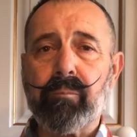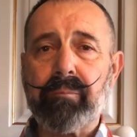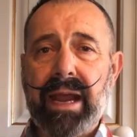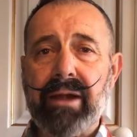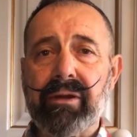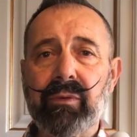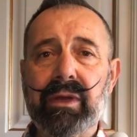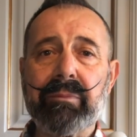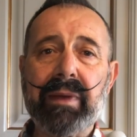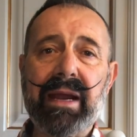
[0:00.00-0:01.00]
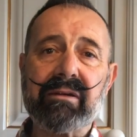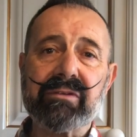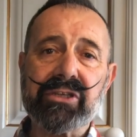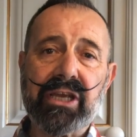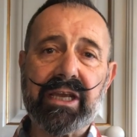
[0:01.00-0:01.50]
pairing with a pair
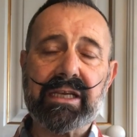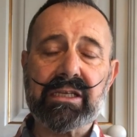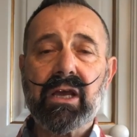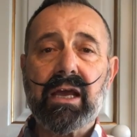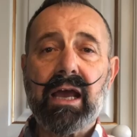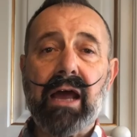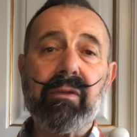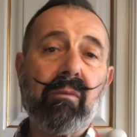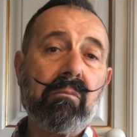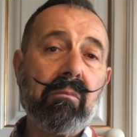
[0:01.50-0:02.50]
of jeans and